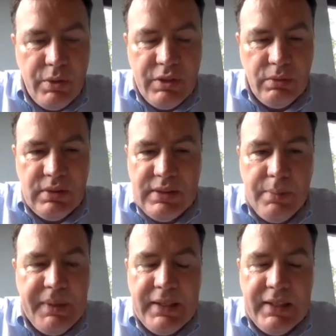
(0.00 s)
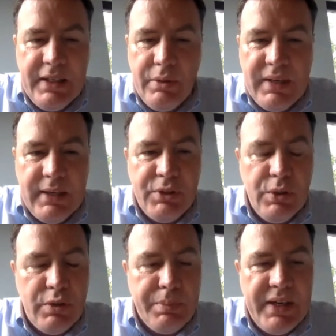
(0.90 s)
So typically you would have two
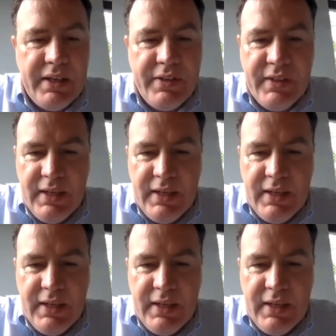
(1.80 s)
sprayers,